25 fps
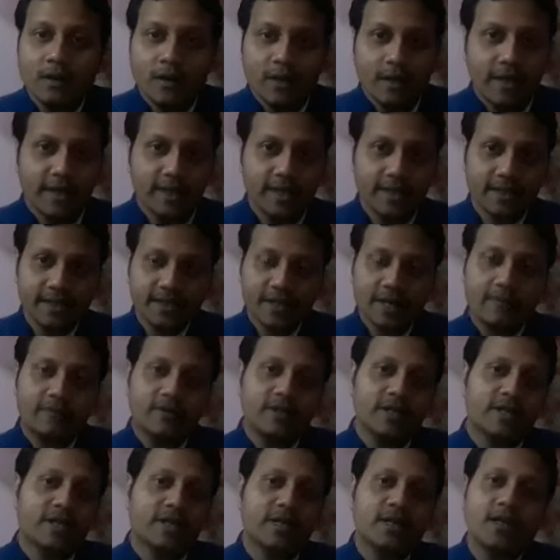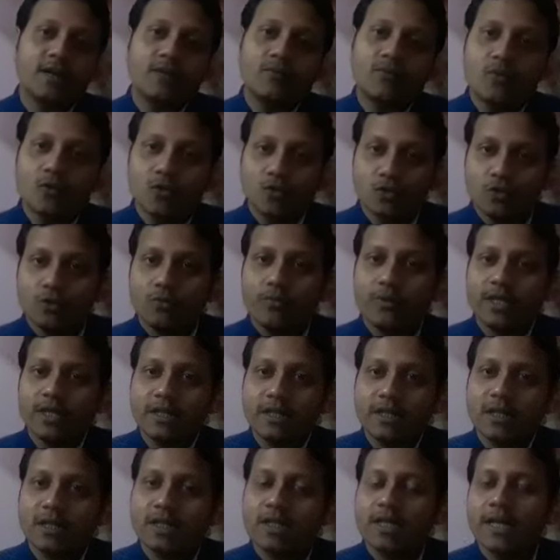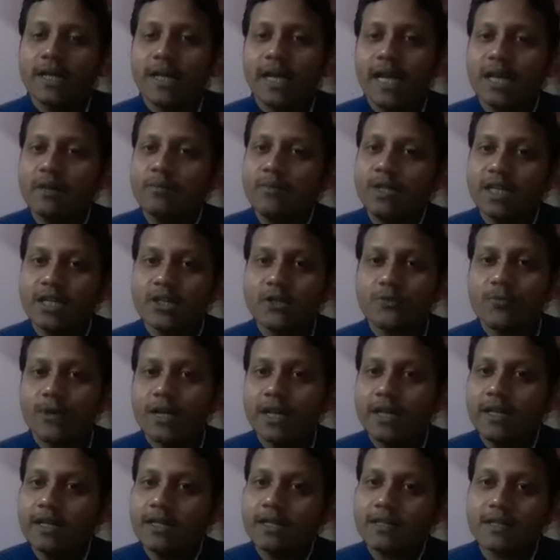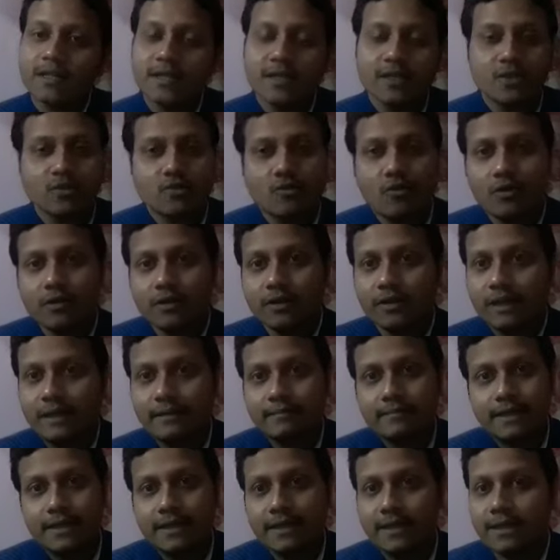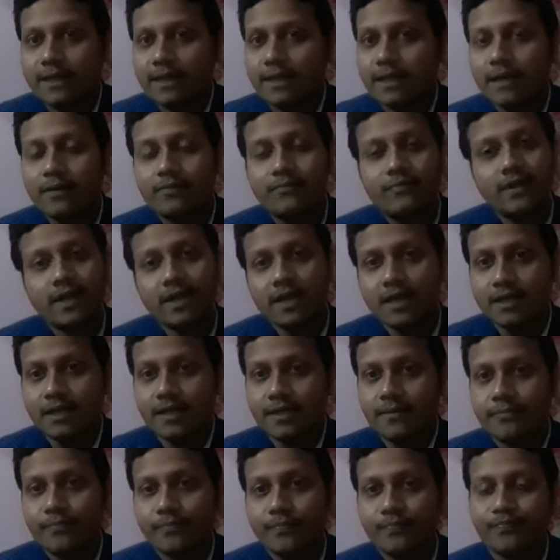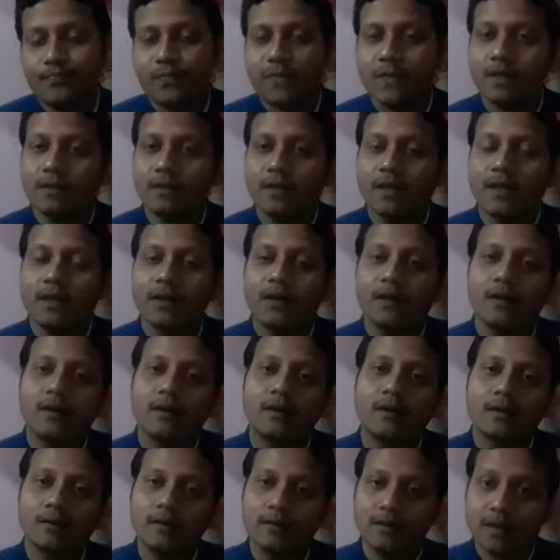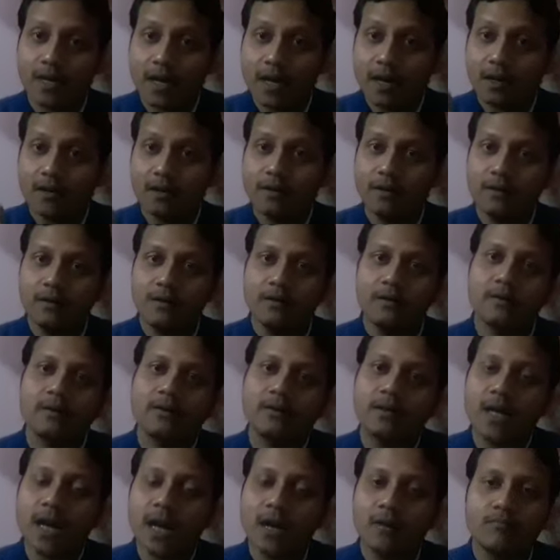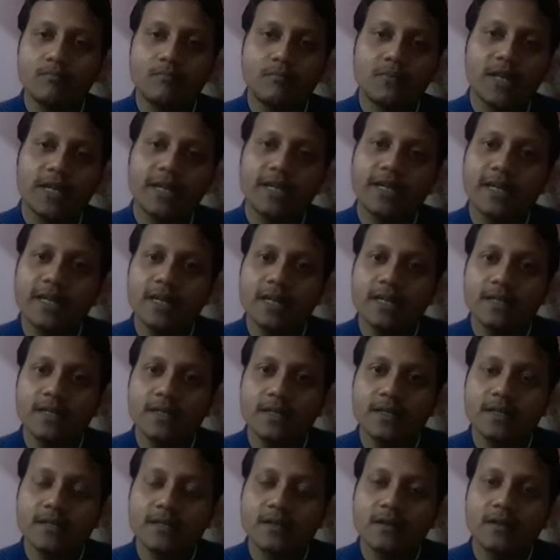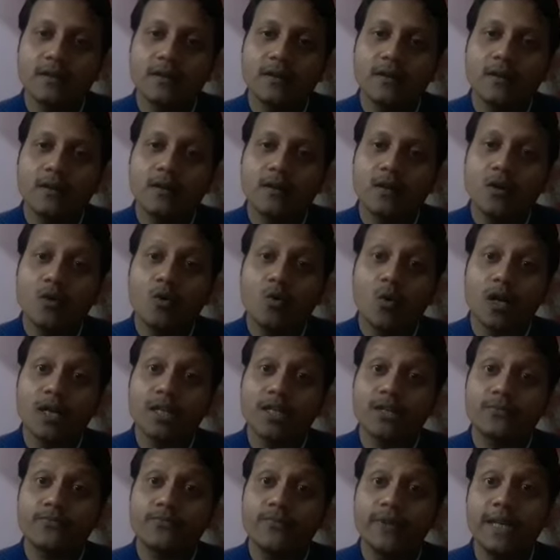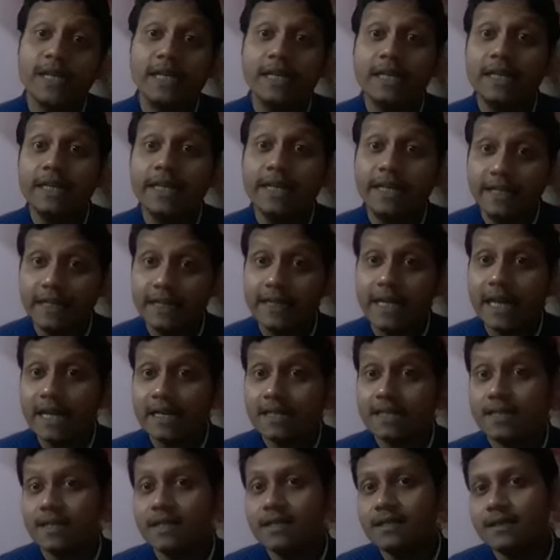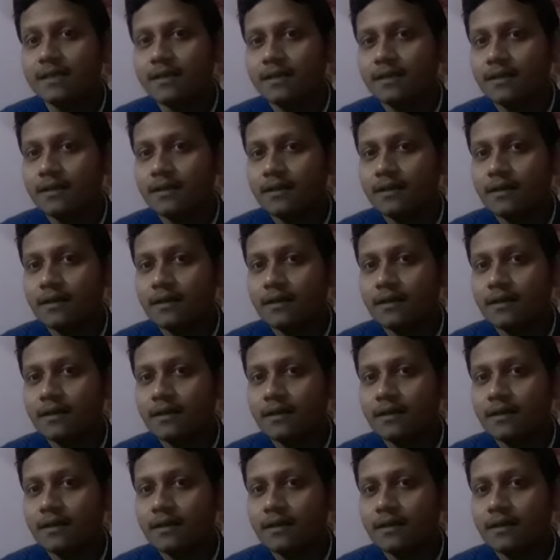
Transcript: its gravitational force of attraction can be experienced is called gravitational field. The third term that arises, what is field intensity?